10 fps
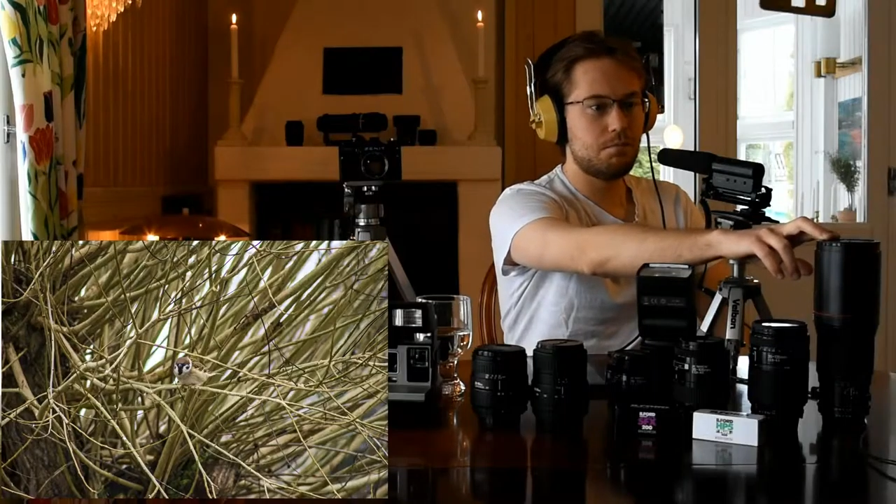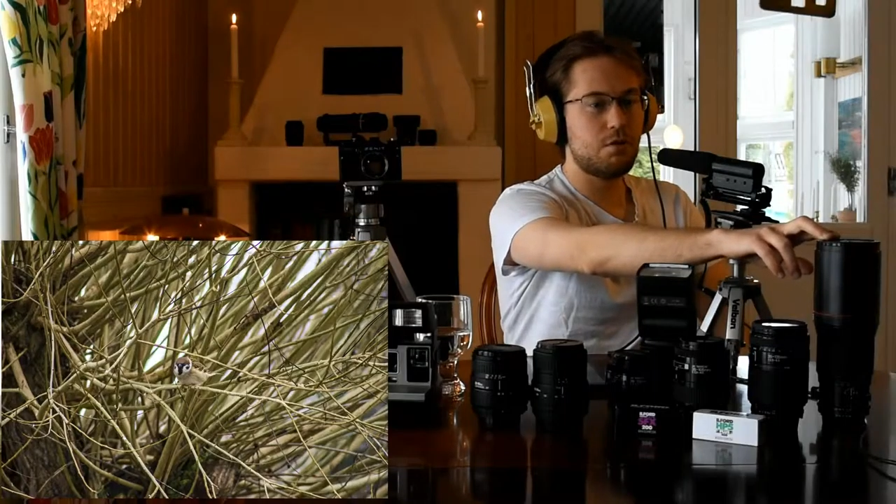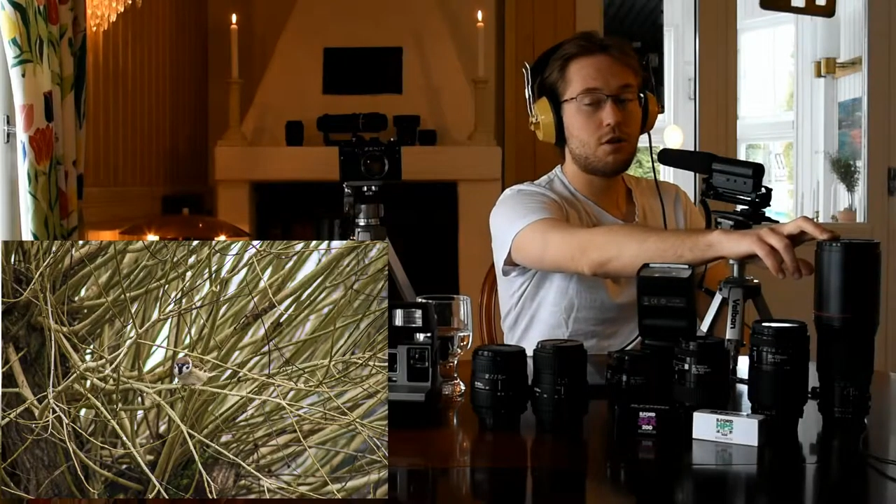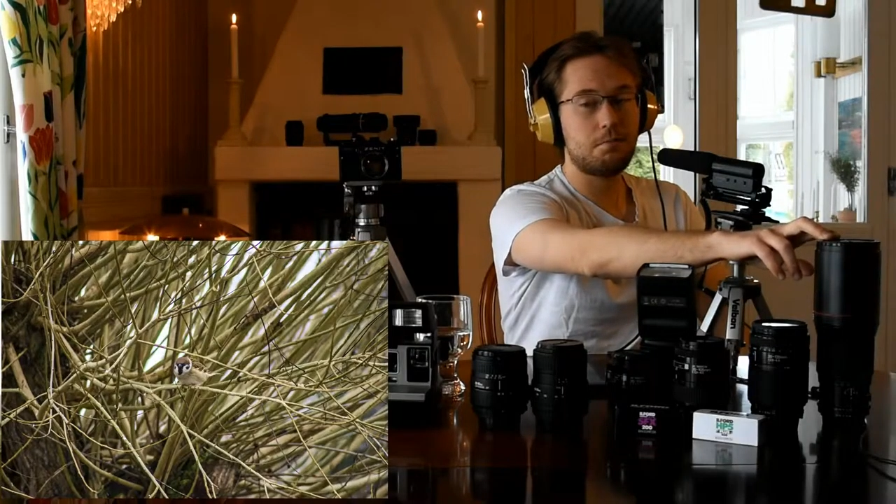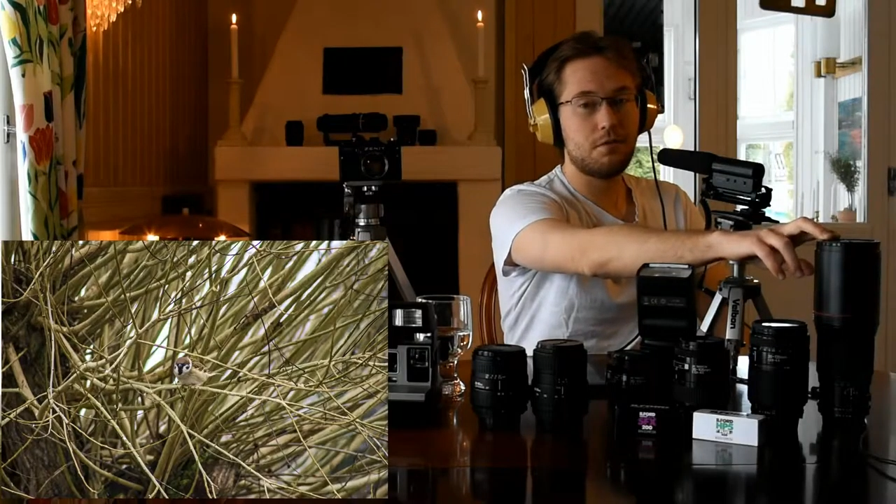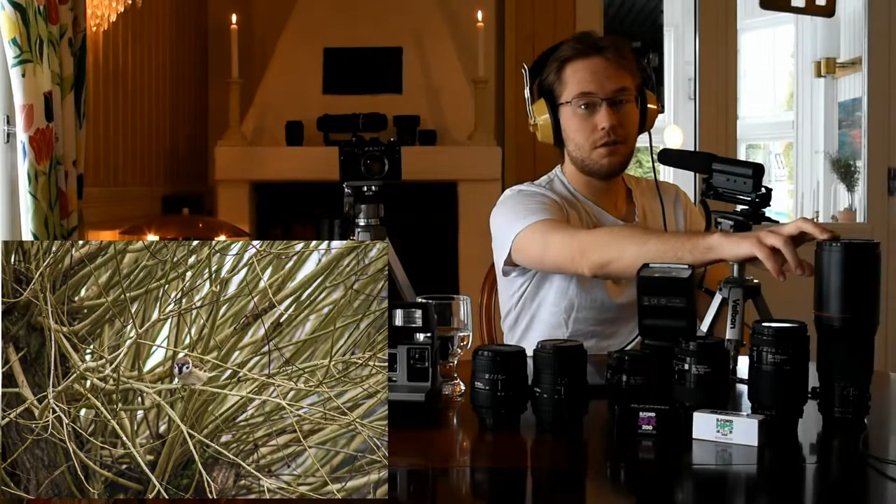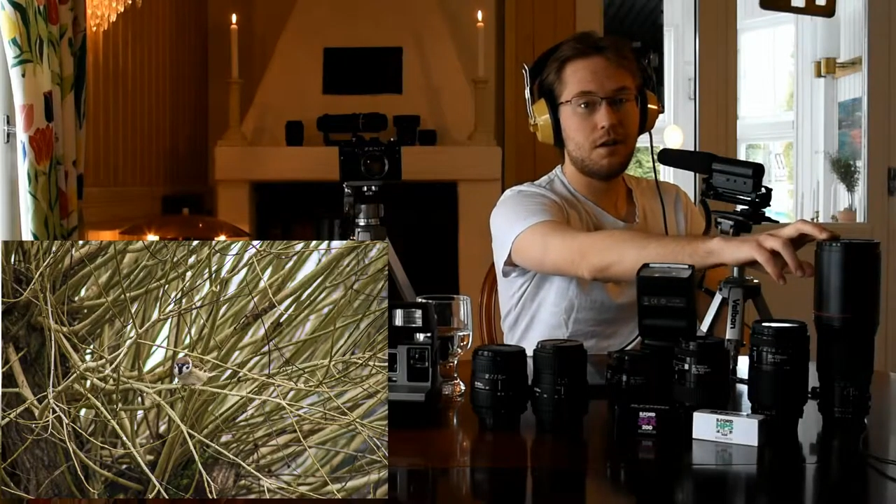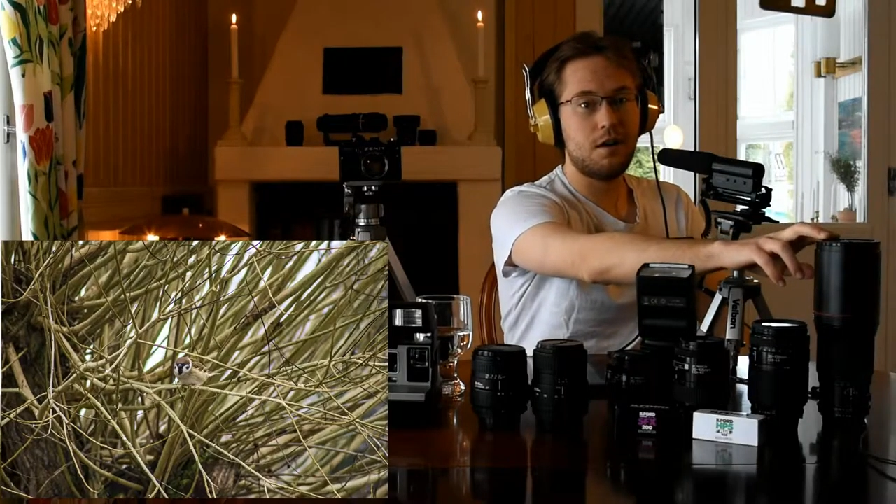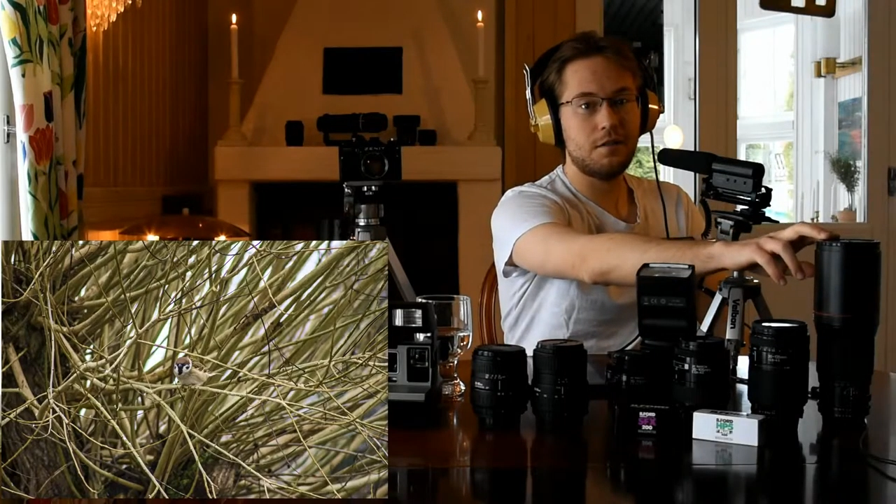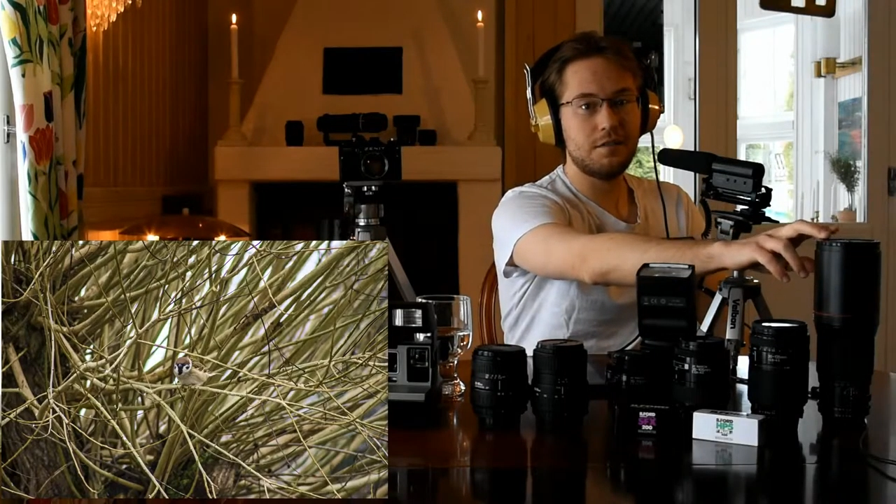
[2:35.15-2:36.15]

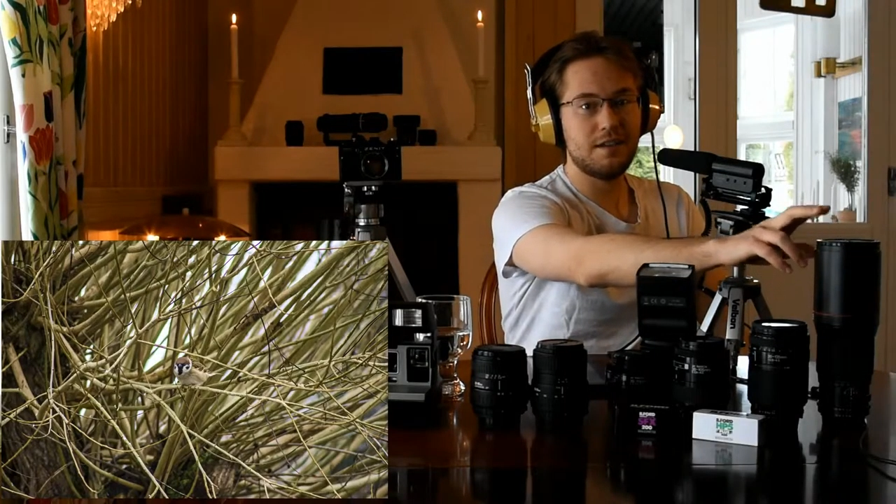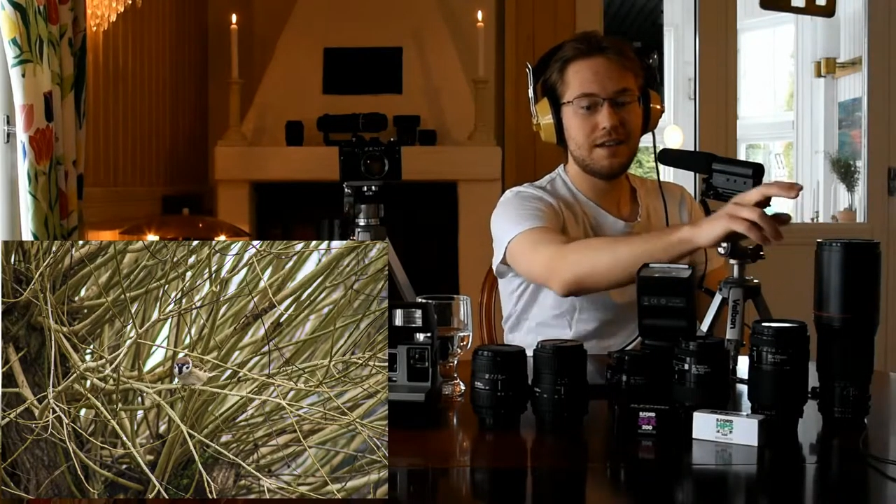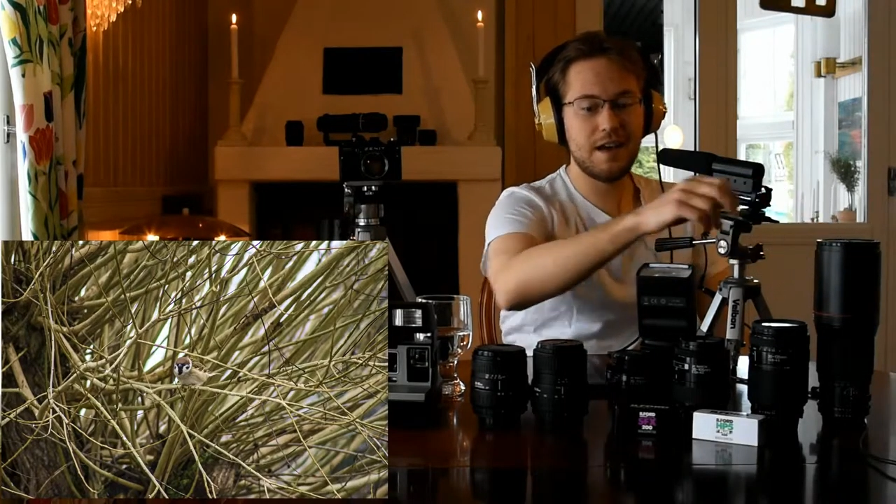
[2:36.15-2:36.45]
purple on the